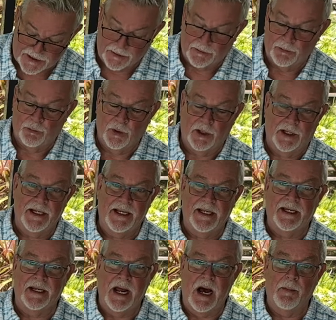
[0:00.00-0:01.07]
a really
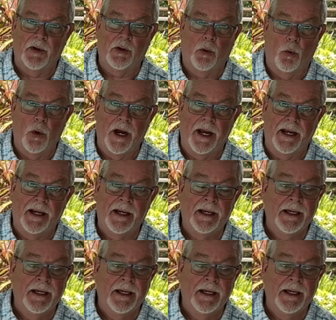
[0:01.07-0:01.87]
economical way